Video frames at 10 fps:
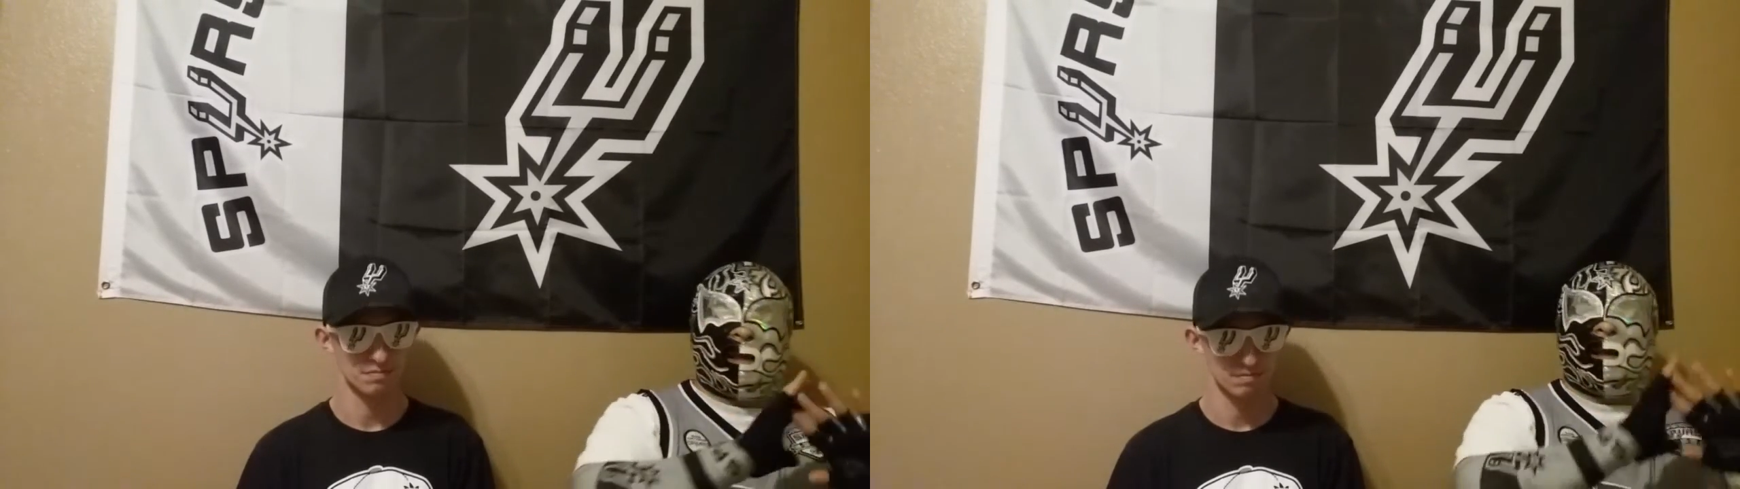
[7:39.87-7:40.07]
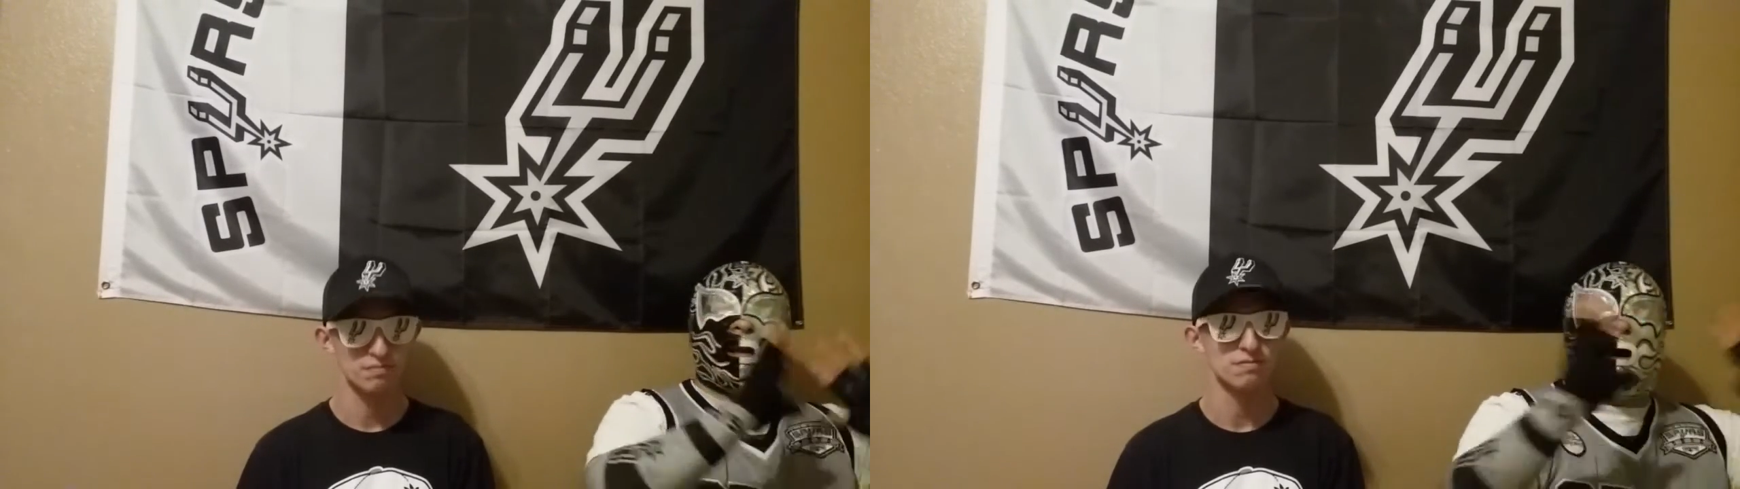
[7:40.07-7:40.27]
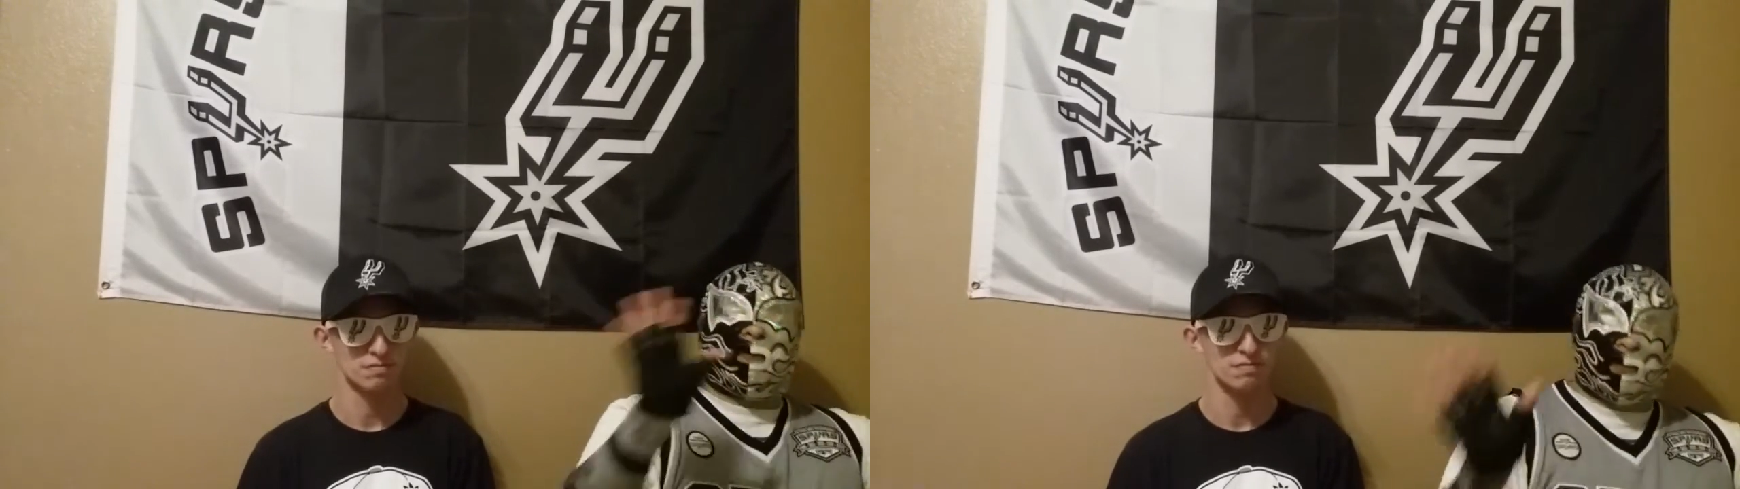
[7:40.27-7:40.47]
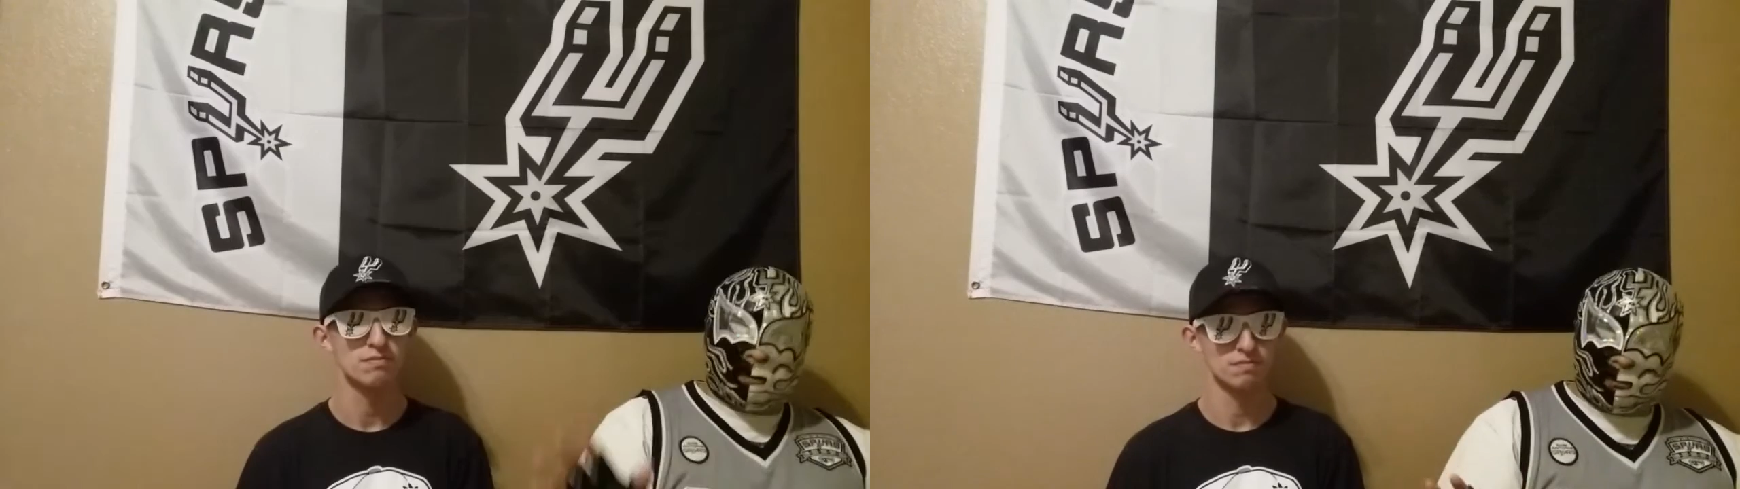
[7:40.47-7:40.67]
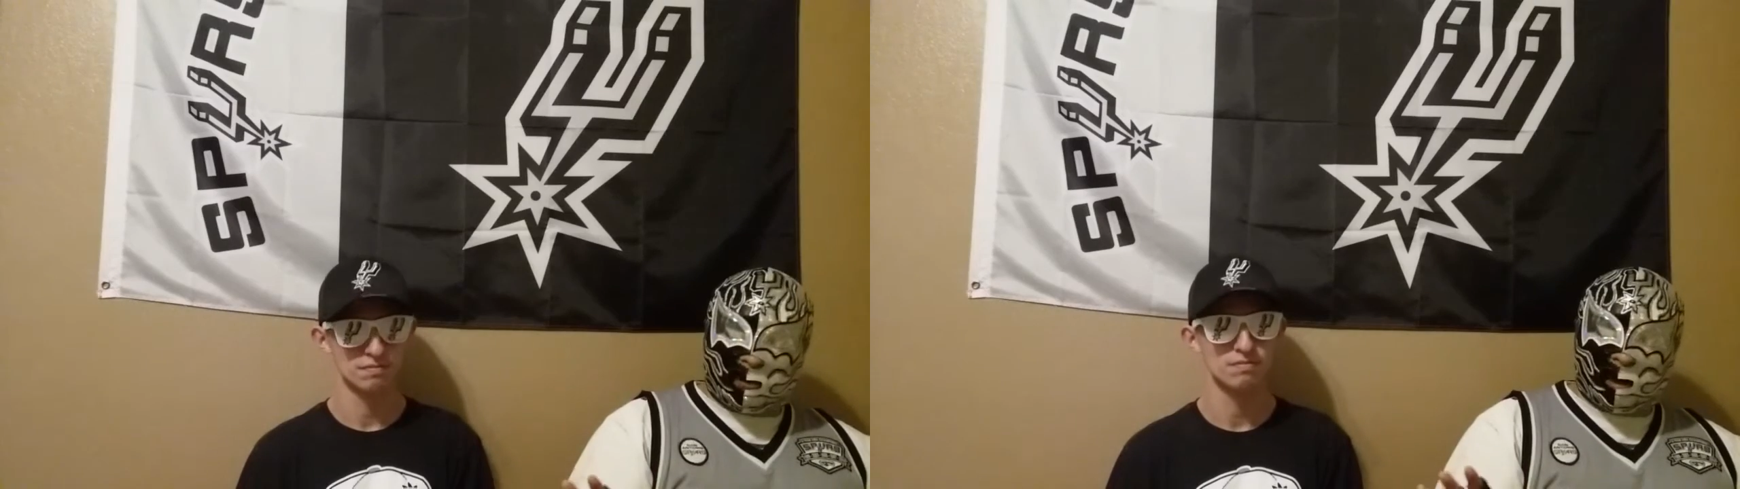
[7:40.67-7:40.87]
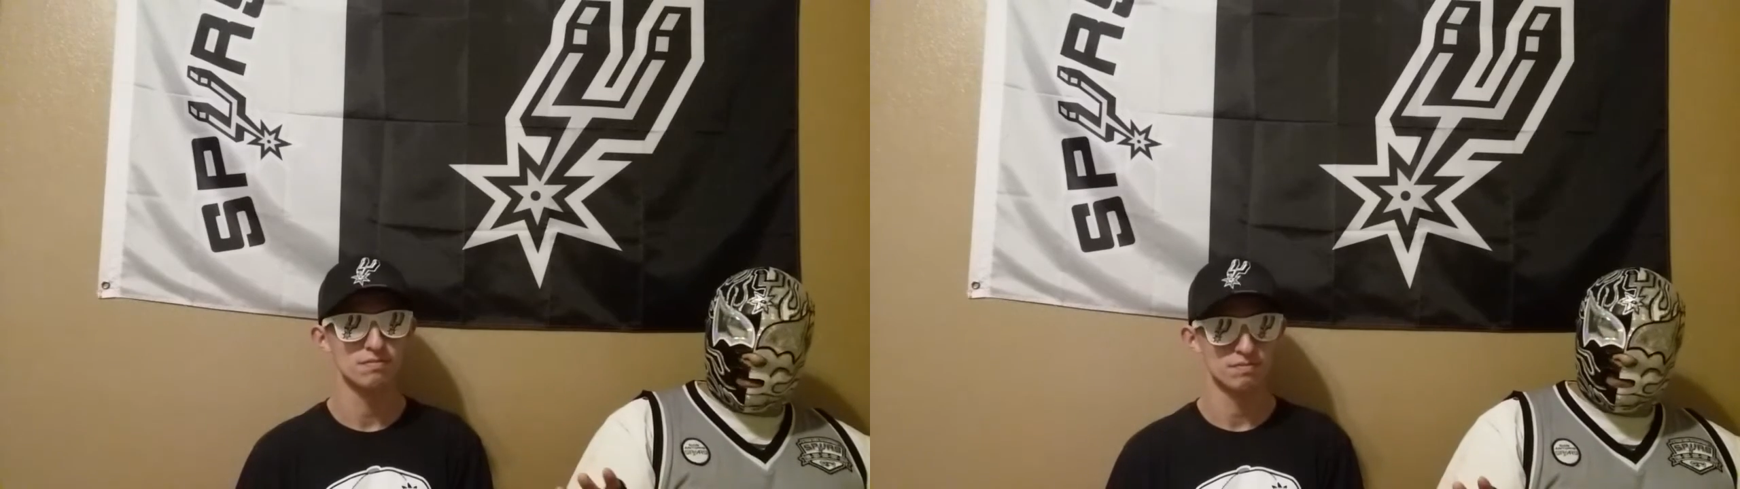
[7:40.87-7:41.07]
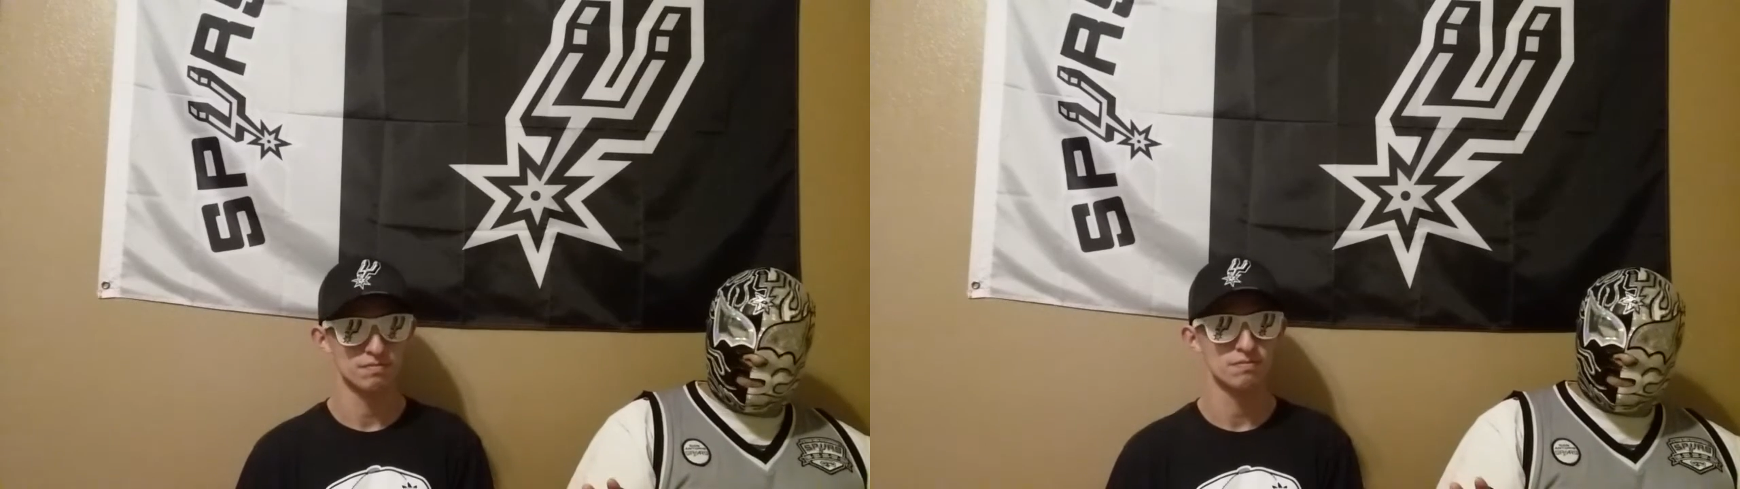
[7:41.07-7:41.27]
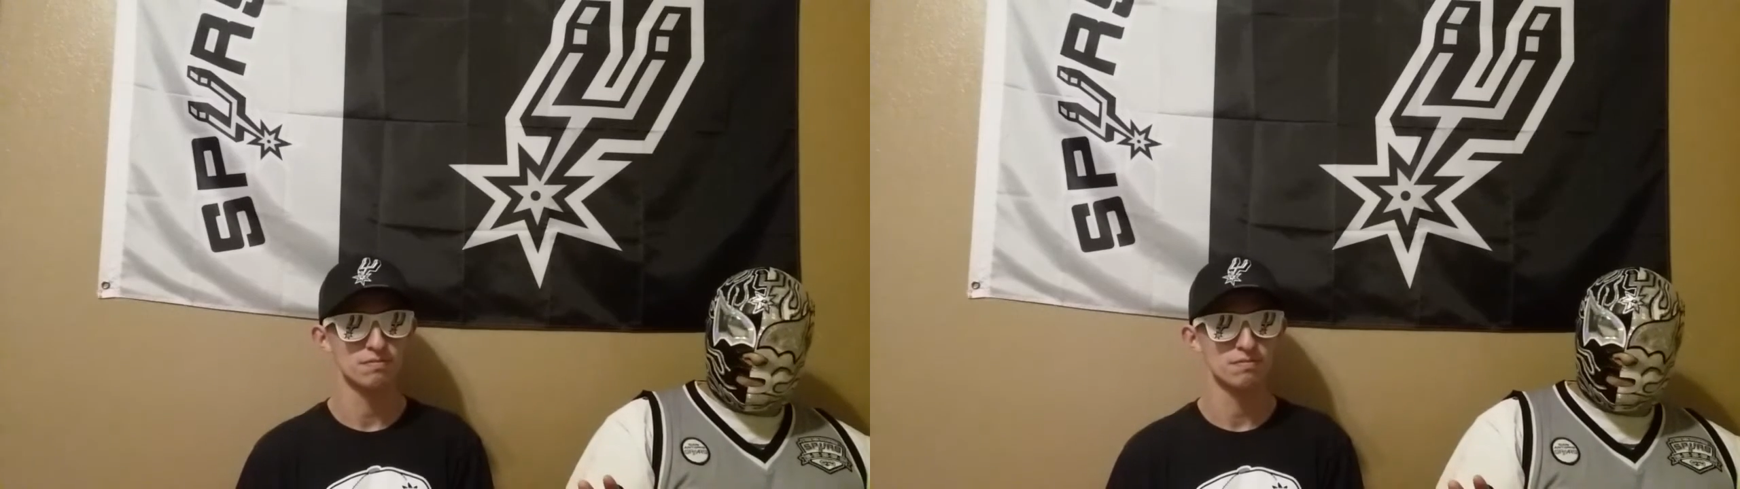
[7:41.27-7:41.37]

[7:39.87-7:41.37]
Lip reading: getting off of LeBron,